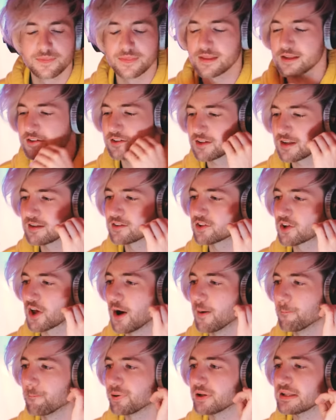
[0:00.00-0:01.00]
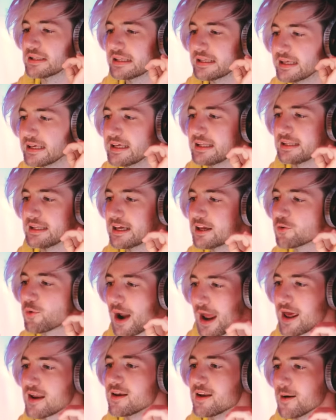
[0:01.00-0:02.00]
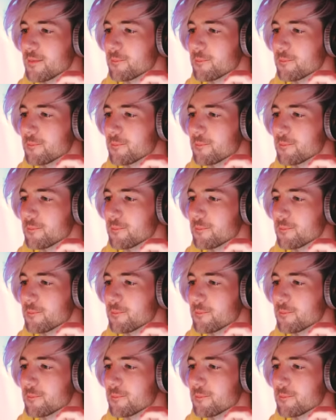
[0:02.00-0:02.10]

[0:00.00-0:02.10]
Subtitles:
This is completely random.